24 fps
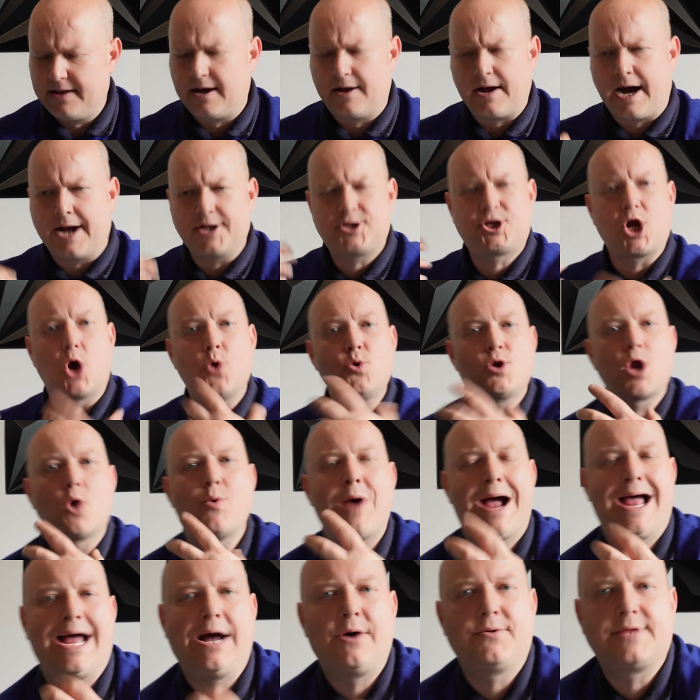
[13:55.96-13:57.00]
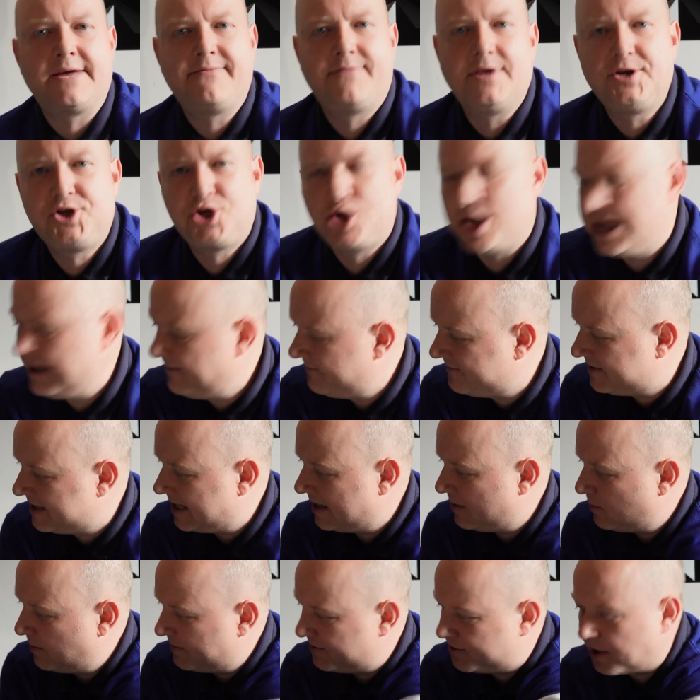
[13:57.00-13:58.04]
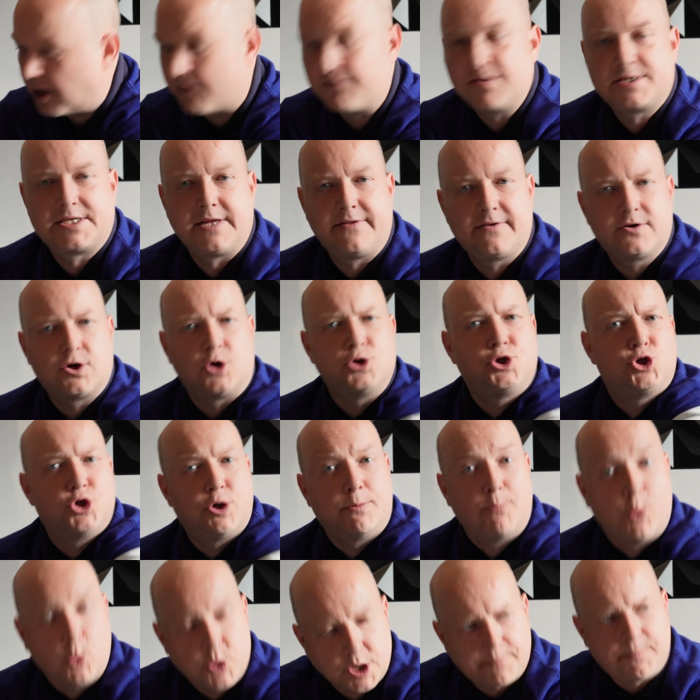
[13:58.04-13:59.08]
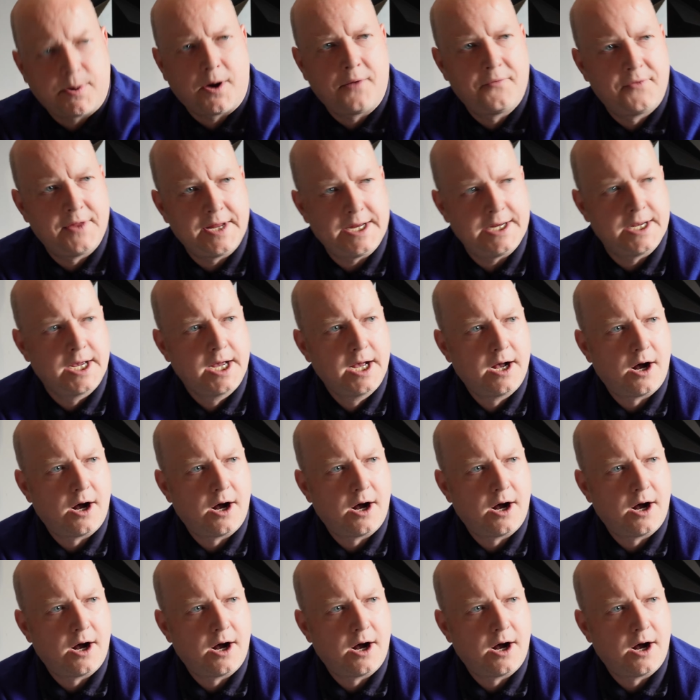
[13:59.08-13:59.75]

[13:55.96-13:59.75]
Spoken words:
I don't know how they've achieved it. With obviously they got doubled up on the